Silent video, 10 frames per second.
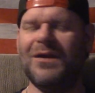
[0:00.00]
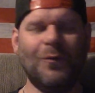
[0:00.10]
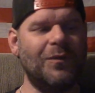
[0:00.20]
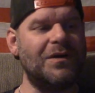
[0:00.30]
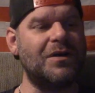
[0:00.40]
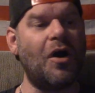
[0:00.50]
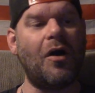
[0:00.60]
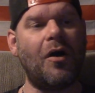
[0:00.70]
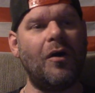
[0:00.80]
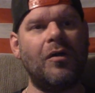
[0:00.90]
will
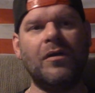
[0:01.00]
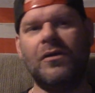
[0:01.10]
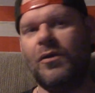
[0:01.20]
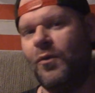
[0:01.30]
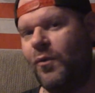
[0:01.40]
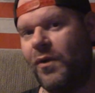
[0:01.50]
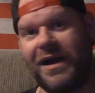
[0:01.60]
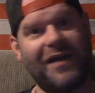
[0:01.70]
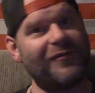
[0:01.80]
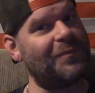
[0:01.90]
call
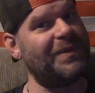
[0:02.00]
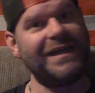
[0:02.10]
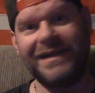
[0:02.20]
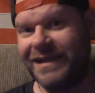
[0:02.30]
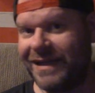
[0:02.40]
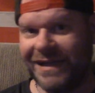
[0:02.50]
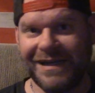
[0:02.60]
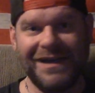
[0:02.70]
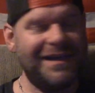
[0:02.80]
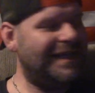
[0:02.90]
whatever PD